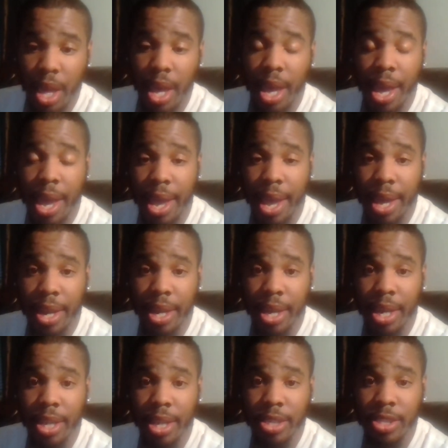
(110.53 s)
And
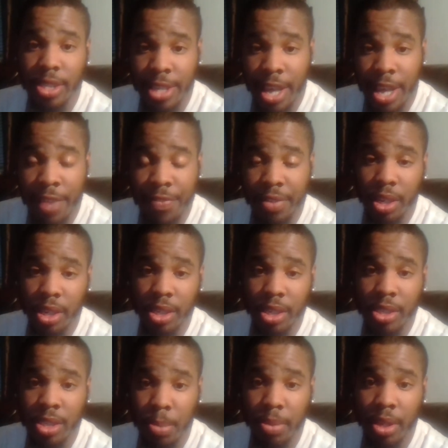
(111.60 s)
it is definitely
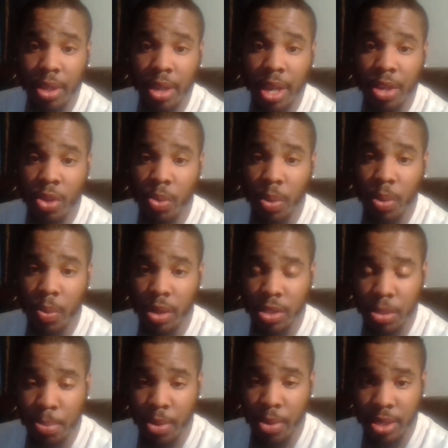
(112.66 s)
something that you will want
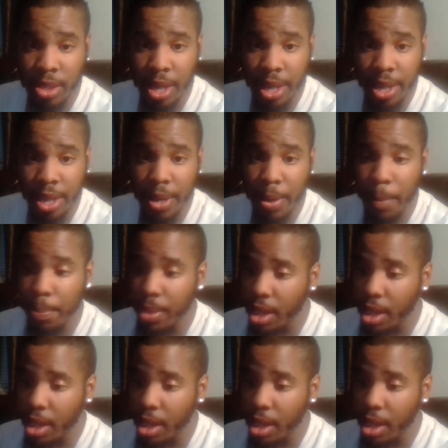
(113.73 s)
to partake in.